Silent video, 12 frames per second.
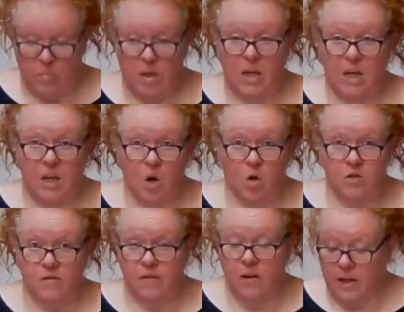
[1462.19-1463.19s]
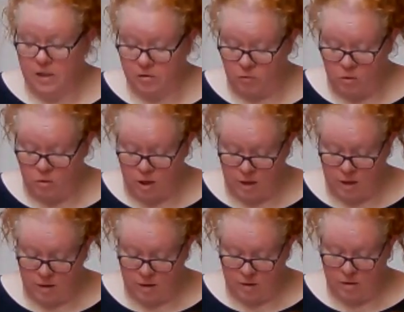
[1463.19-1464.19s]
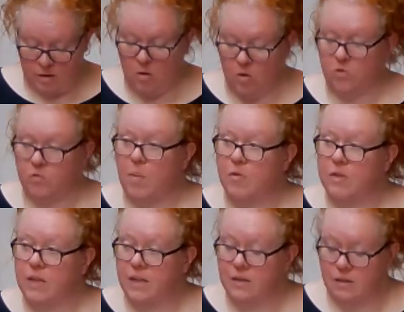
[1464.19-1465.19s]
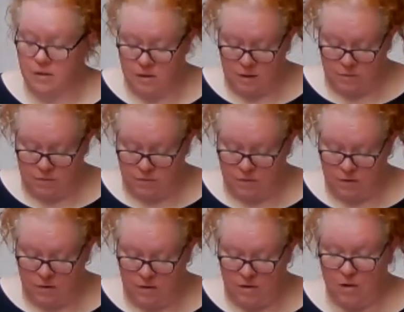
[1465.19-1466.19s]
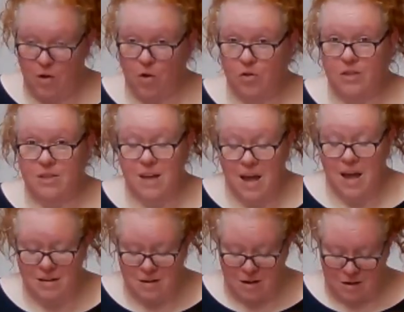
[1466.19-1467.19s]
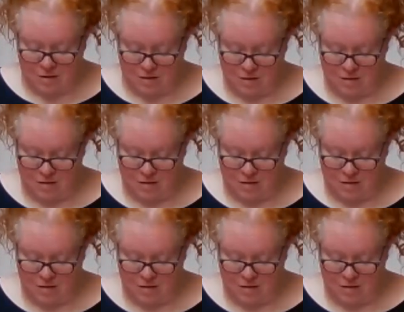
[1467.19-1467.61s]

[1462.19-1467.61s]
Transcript: being God's viceroy, God's representative, God's stand-in,